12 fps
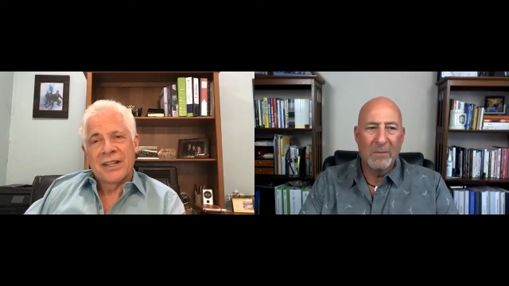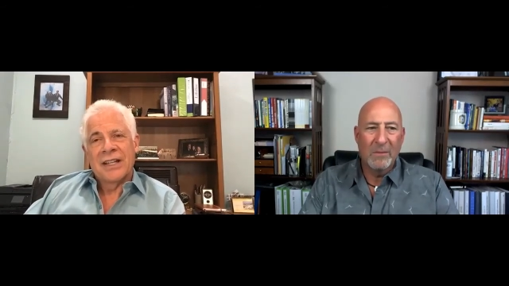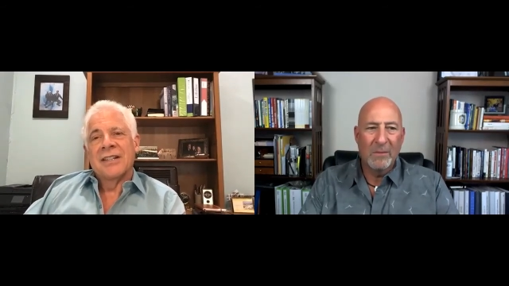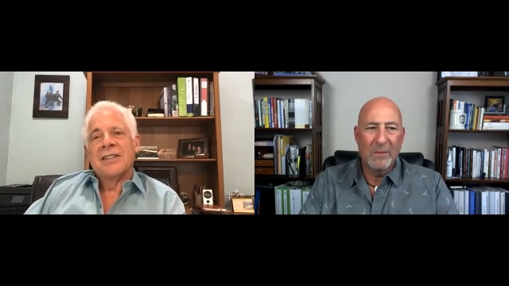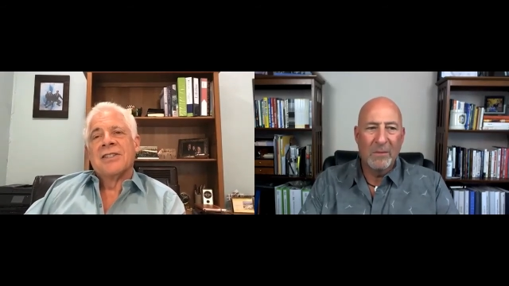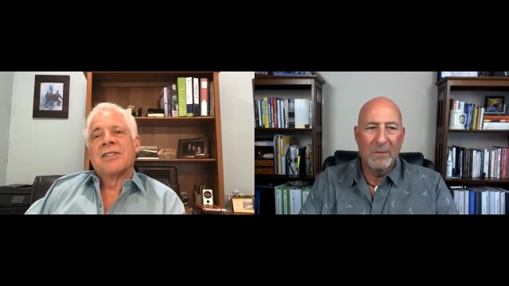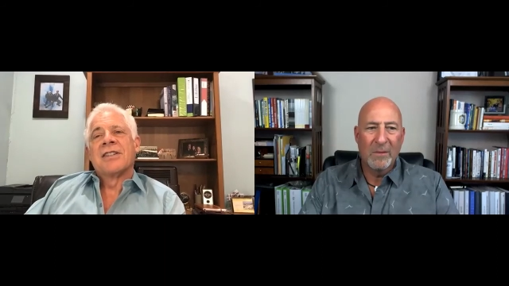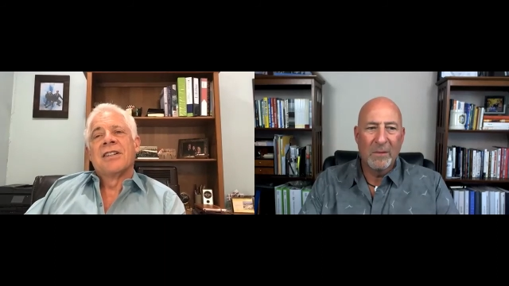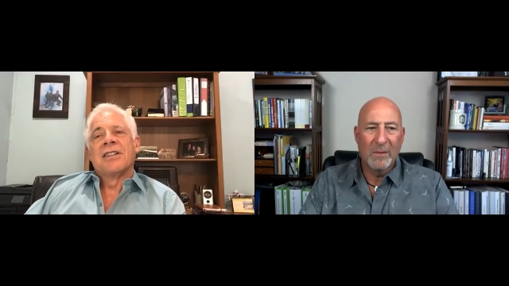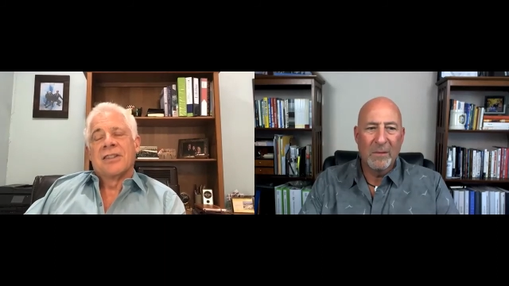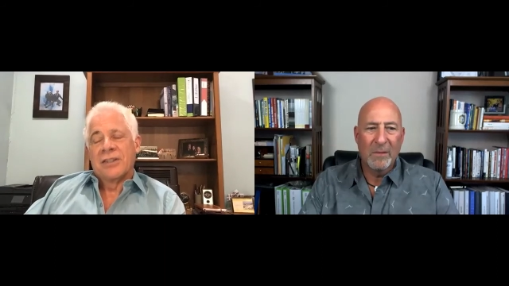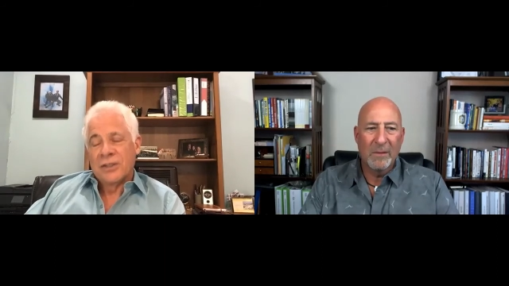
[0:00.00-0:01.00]
Speaker 1: It is
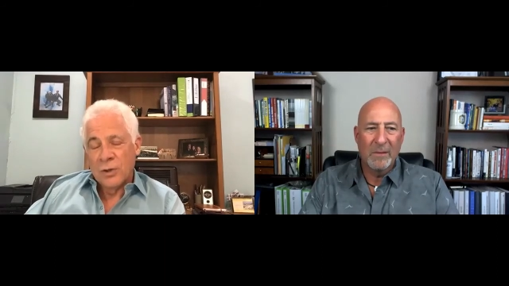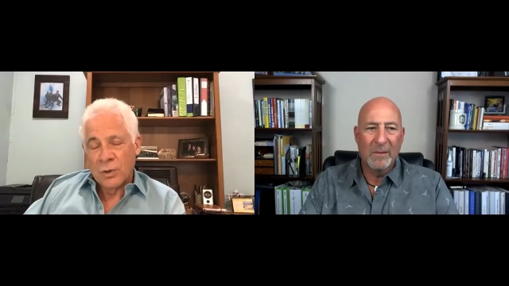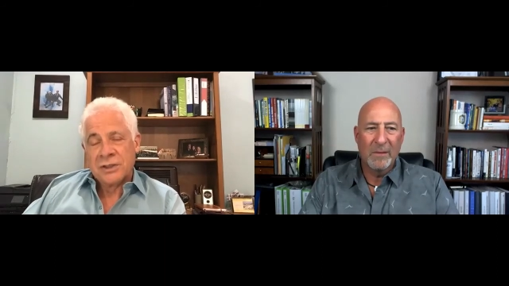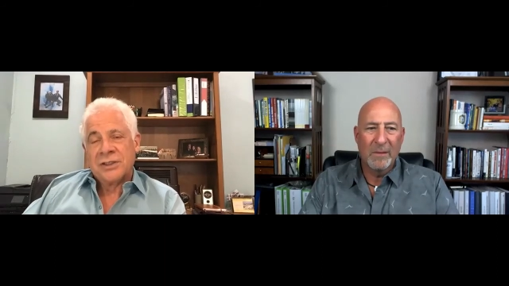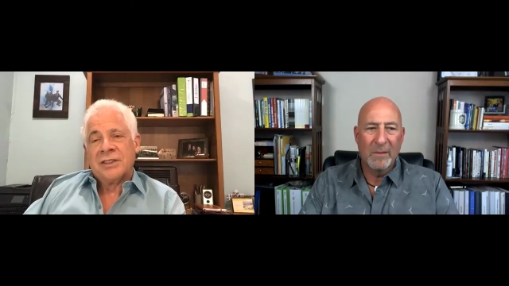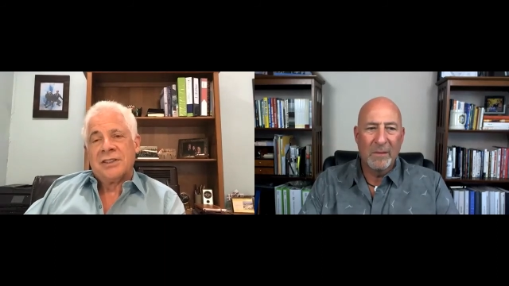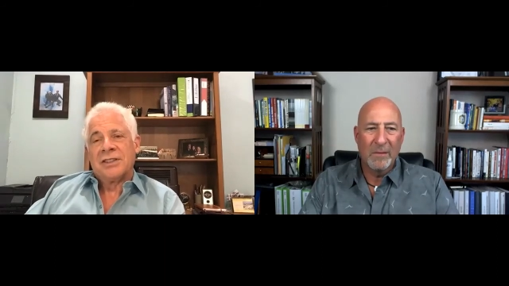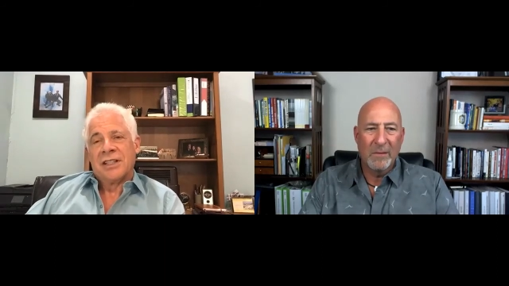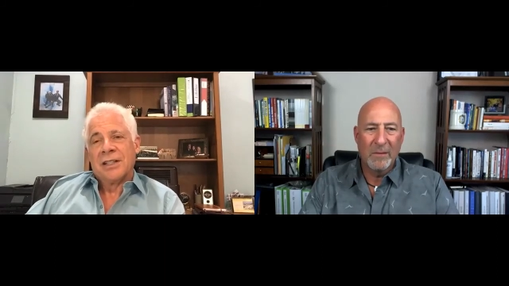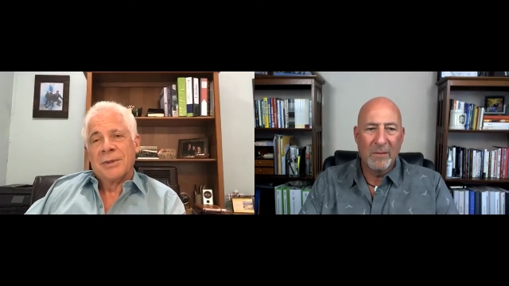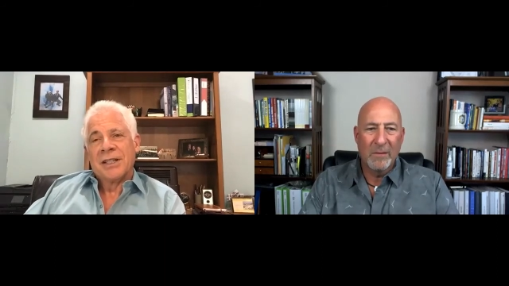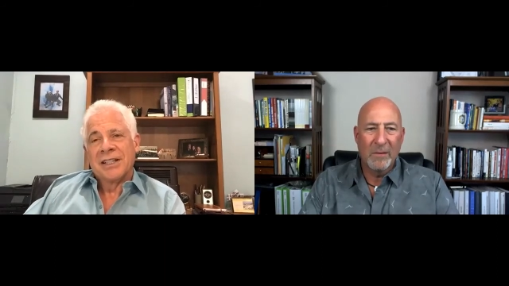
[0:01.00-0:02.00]
gorgeous. I
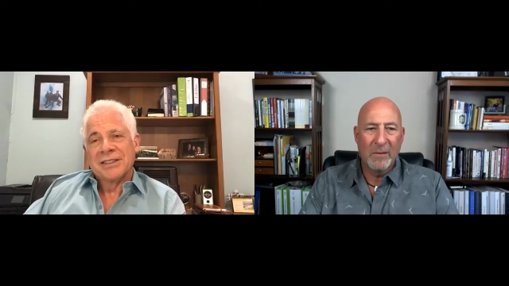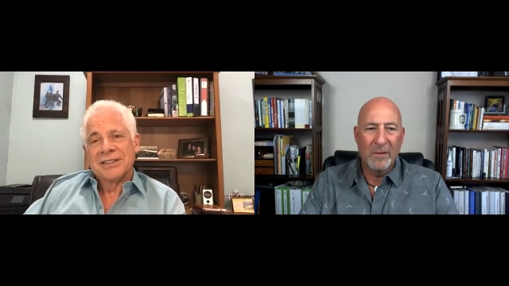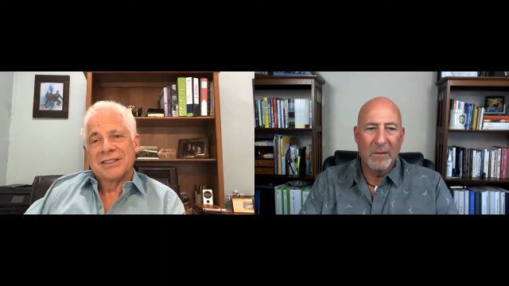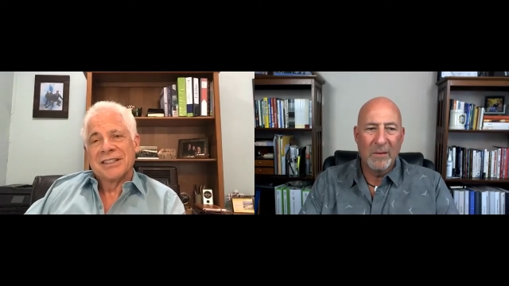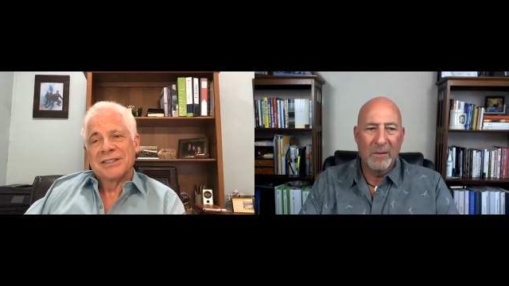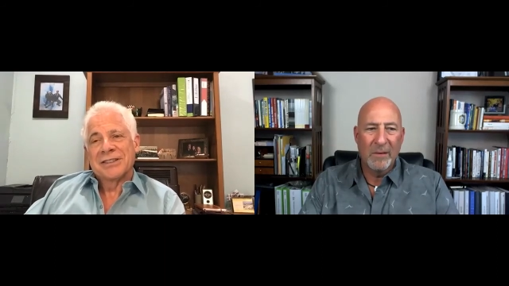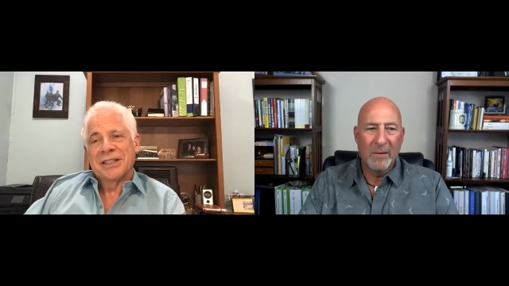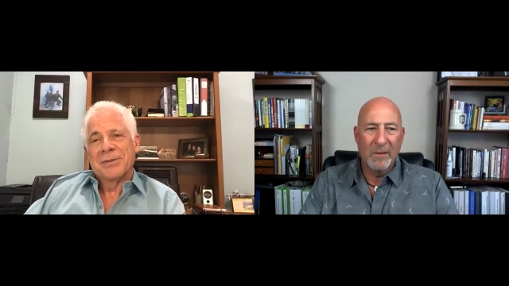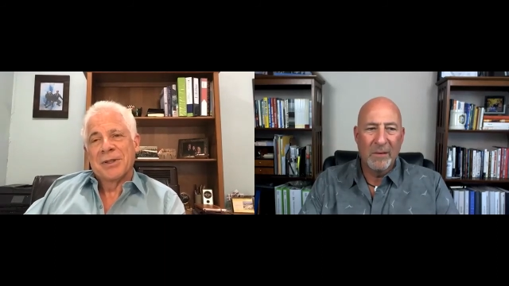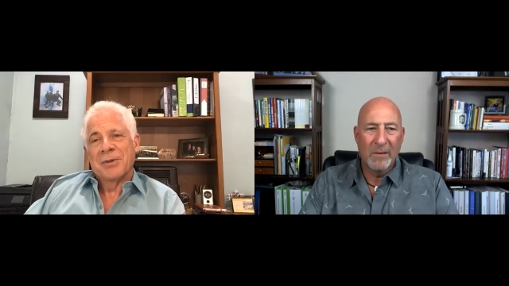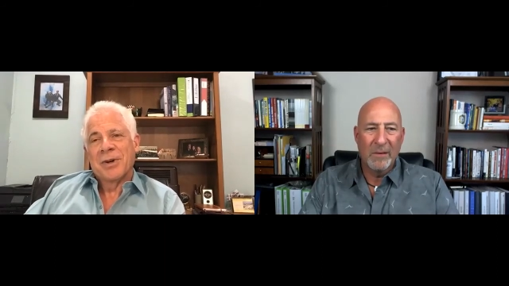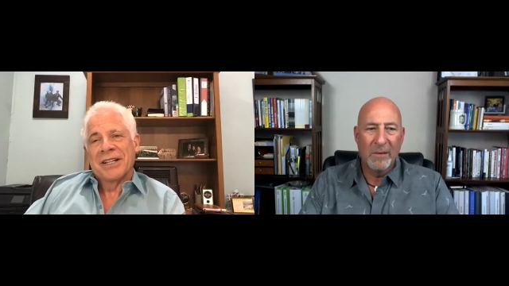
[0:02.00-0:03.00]
mean, it's it's going to
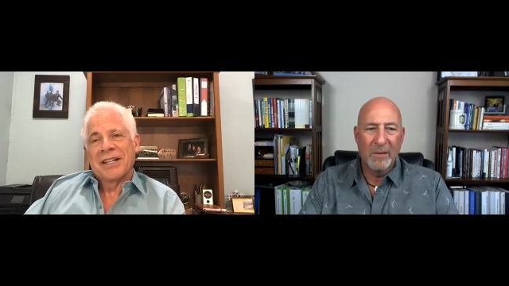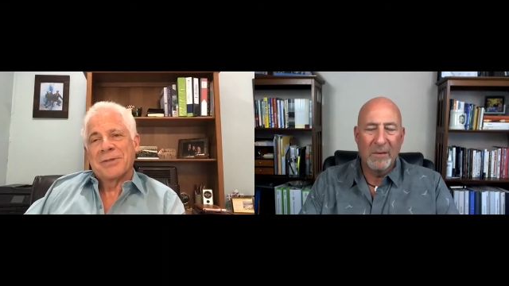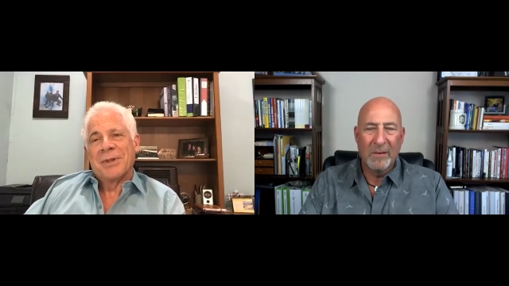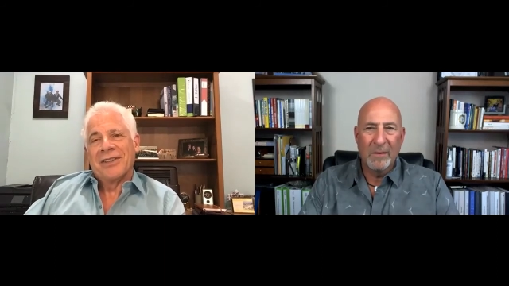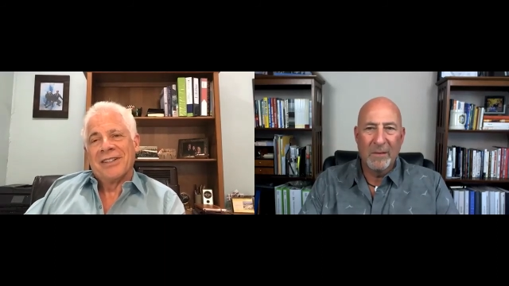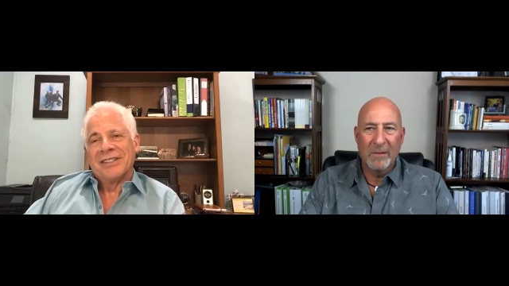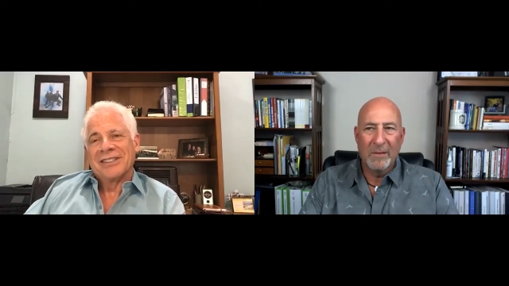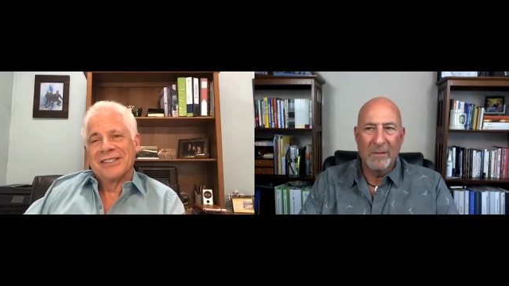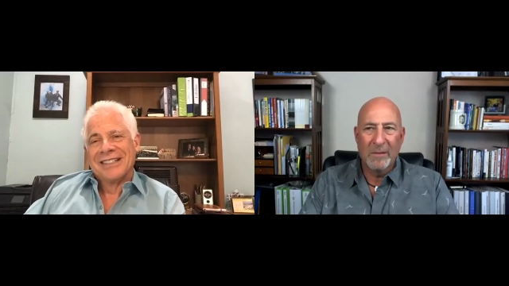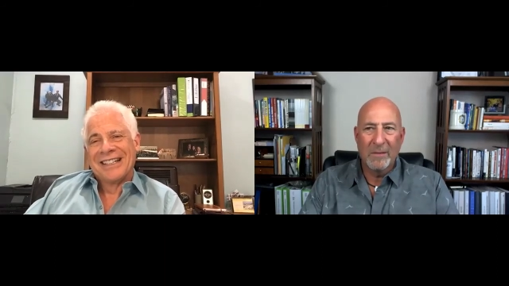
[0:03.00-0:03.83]
be quite an experience.